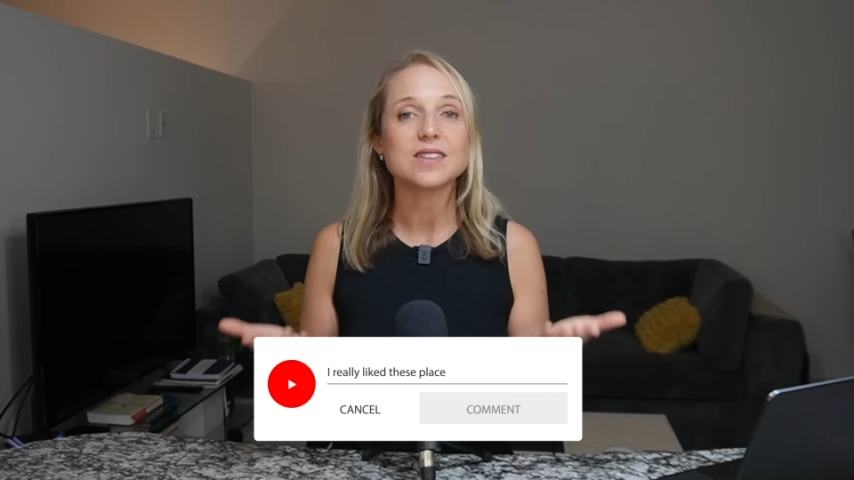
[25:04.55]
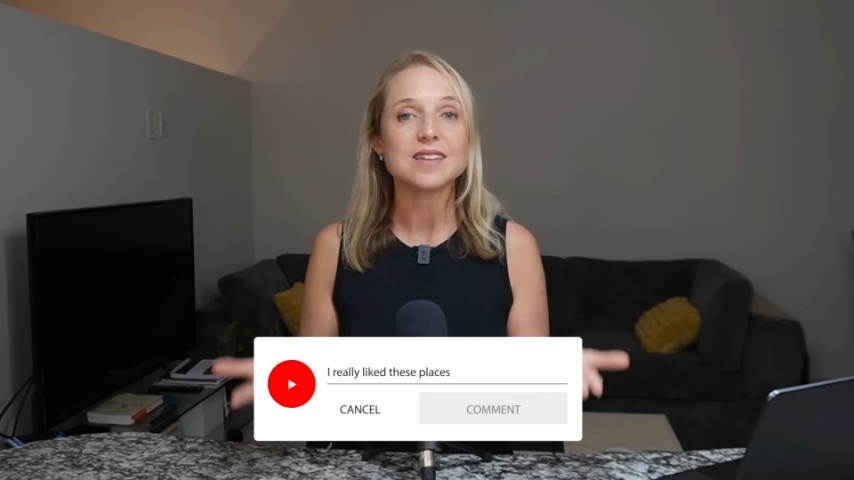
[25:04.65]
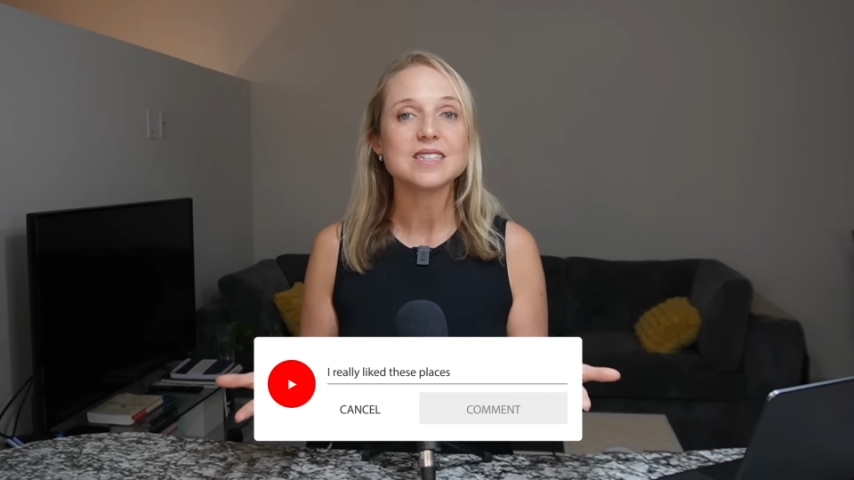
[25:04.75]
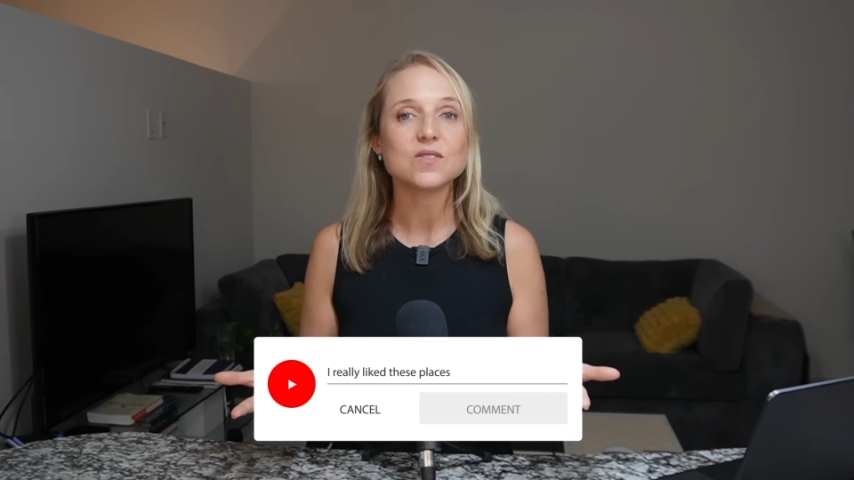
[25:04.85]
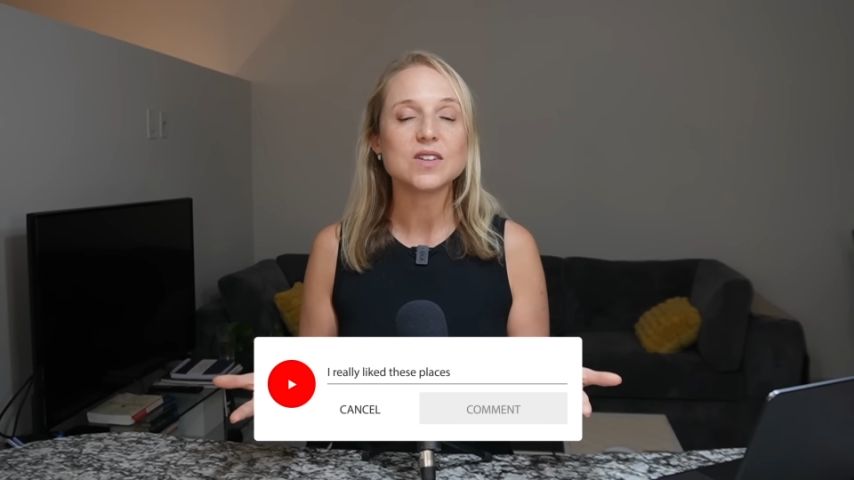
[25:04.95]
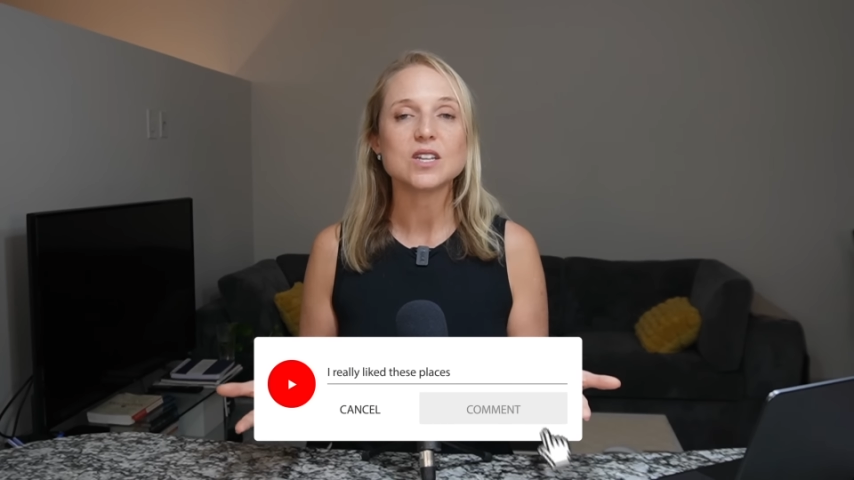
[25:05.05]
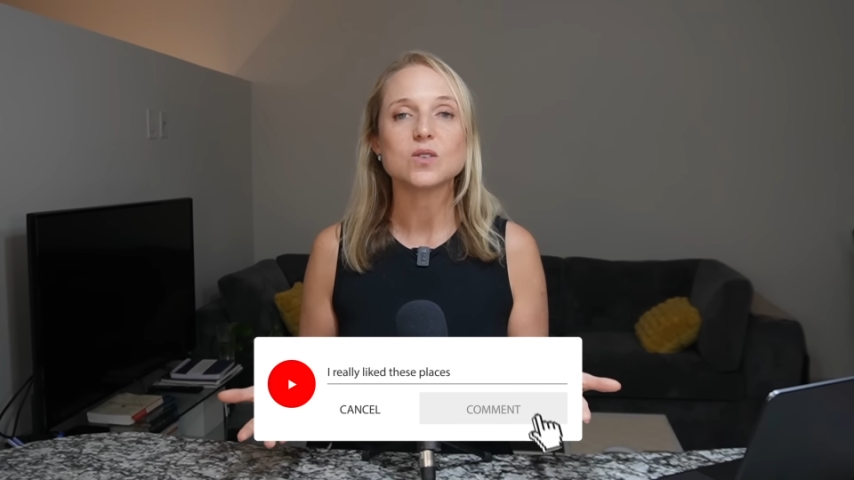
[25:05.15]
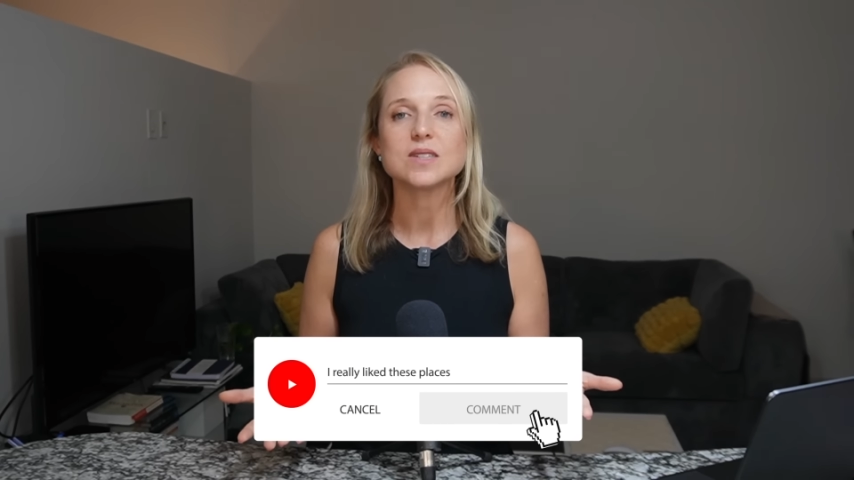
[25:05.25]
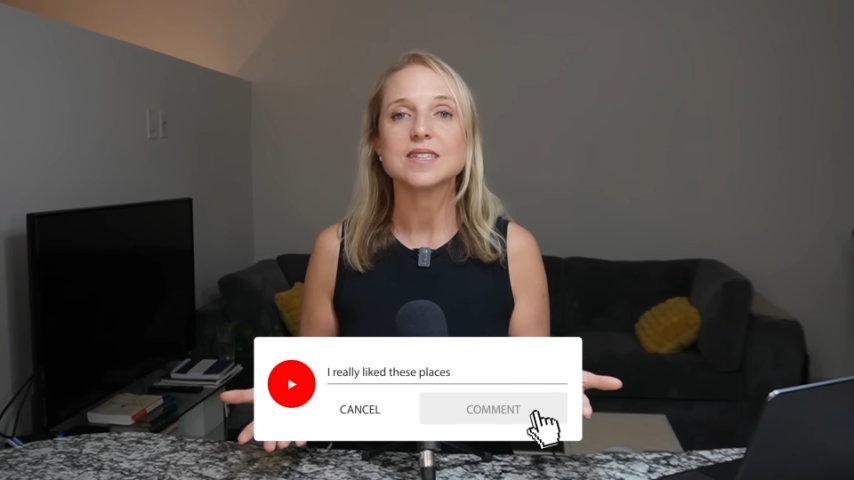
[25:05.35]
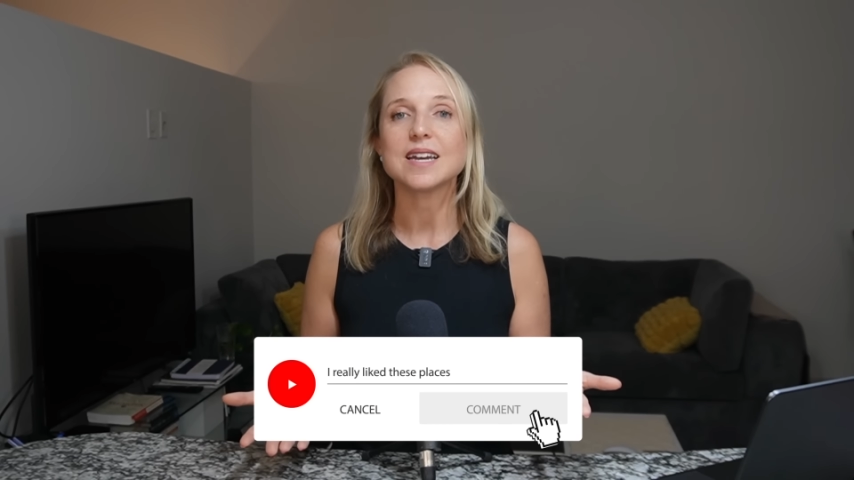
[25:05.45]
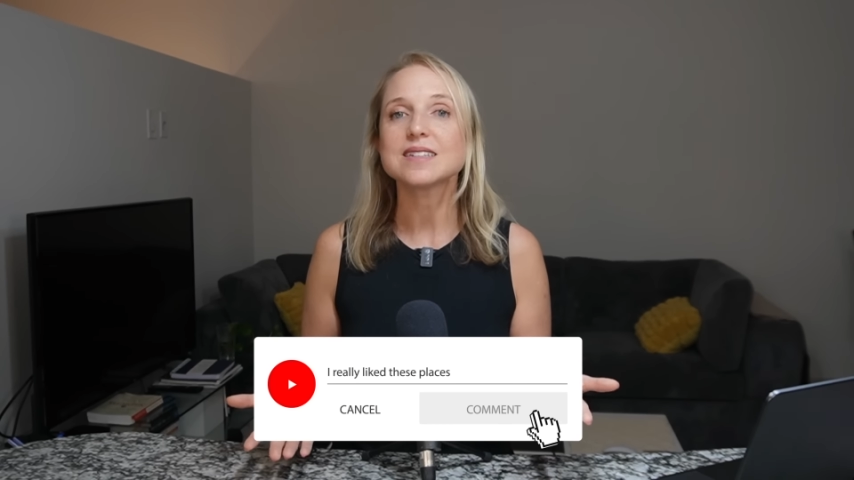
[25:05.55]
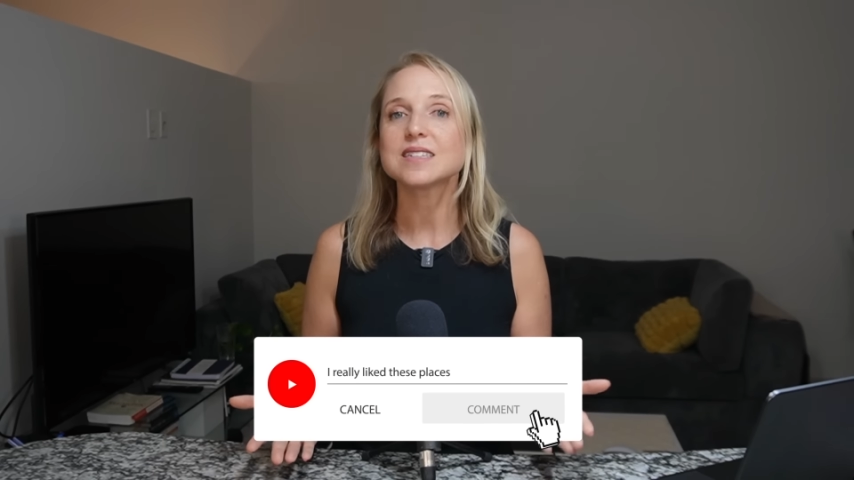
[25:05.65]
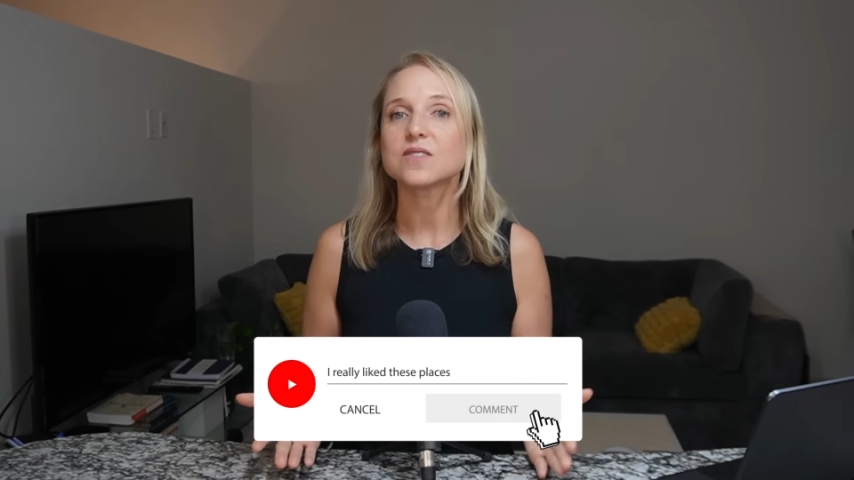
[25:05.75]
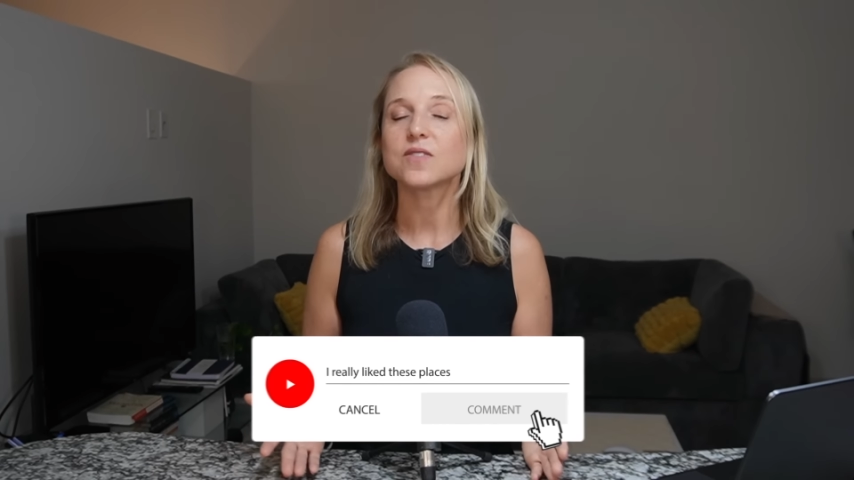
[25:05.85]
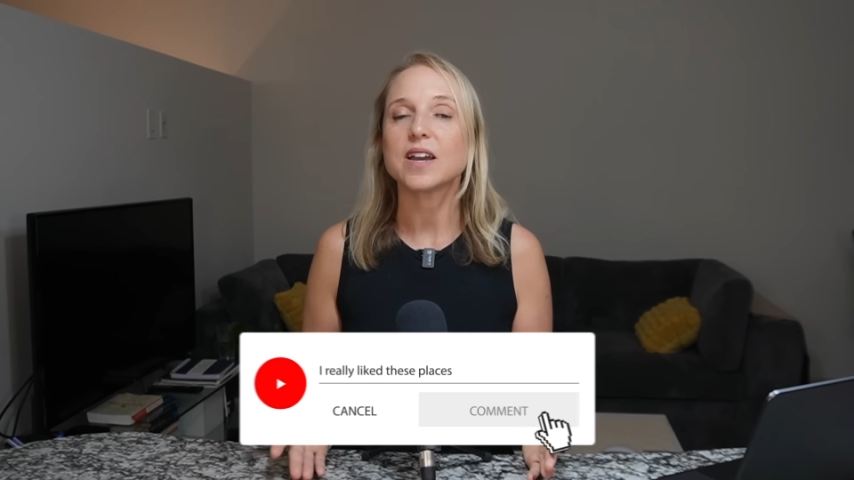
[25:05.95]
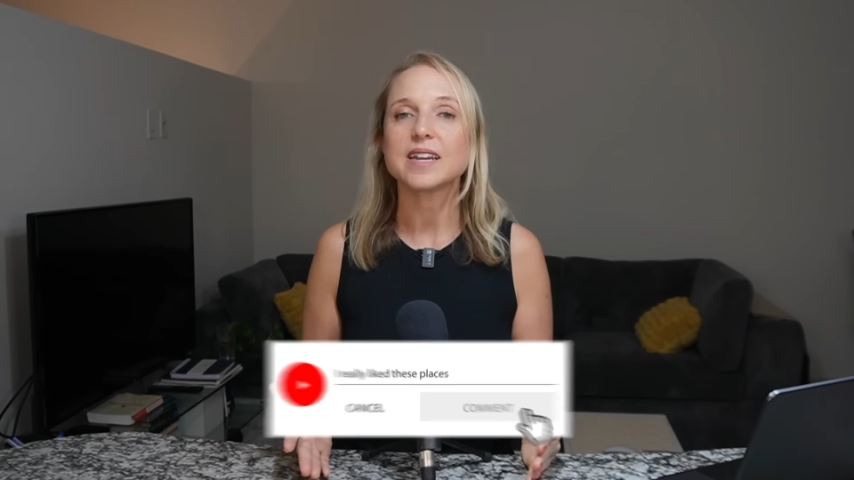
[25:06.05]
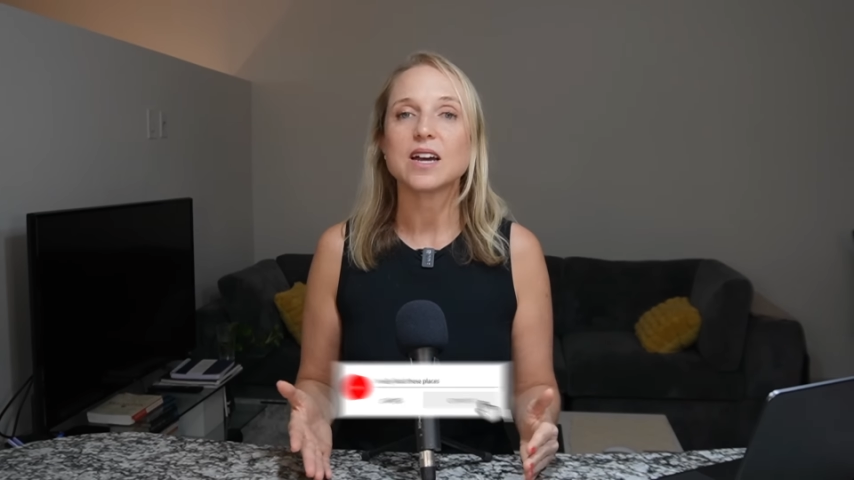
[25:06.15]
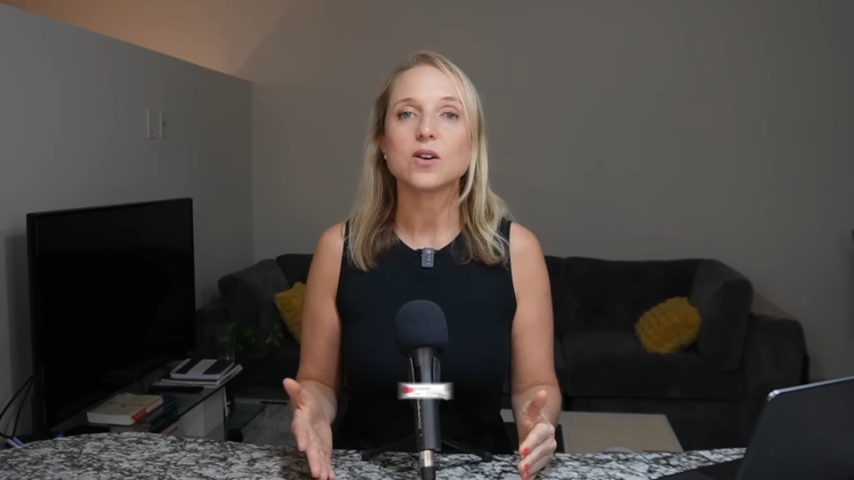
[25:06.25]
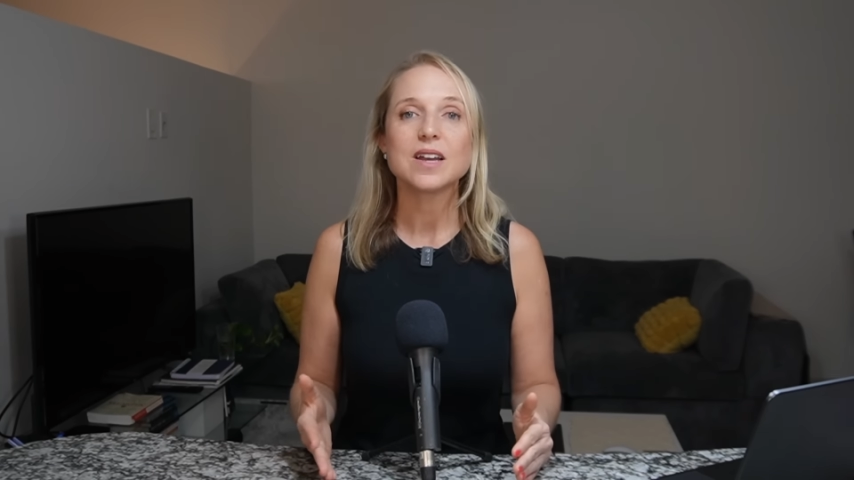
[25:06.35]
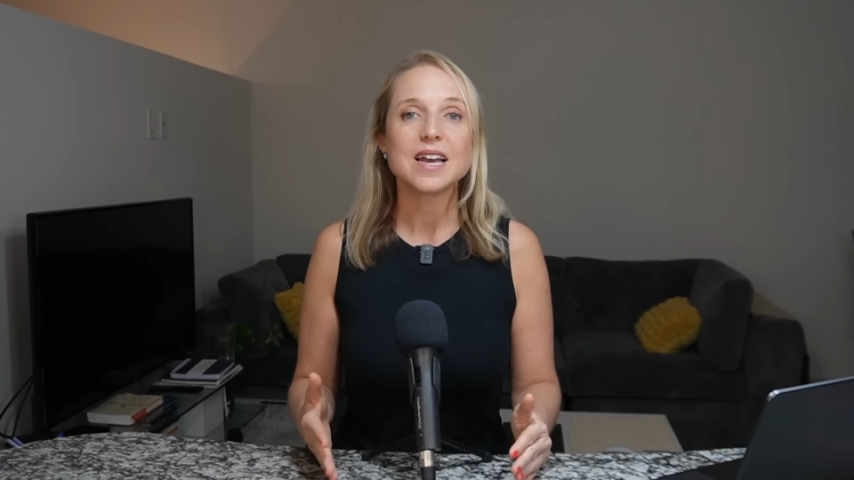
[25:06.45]
these videos next to find
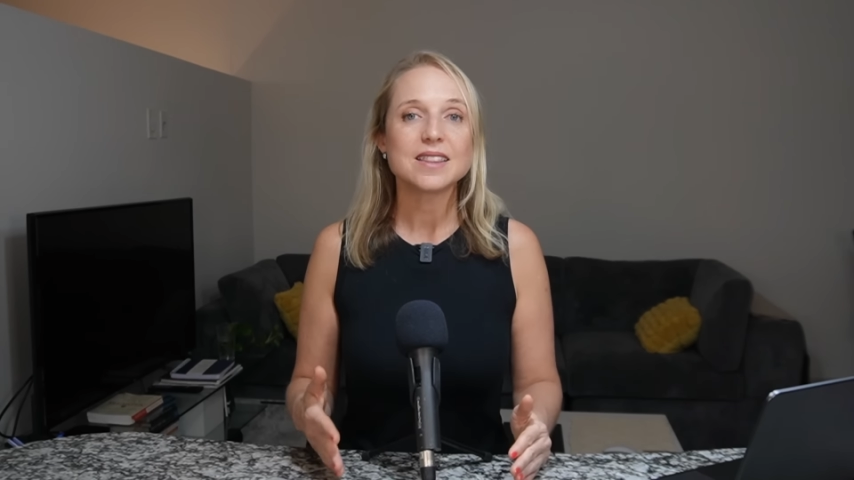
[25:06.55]
out